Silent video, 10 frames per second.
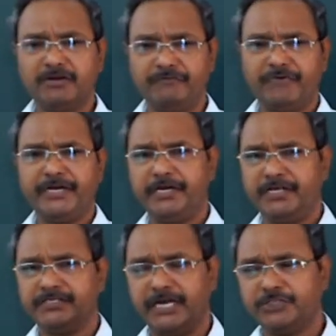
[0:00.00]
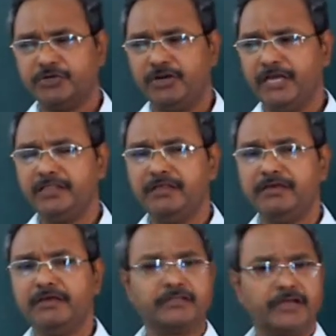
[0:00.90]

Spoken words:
In fact, it is actually the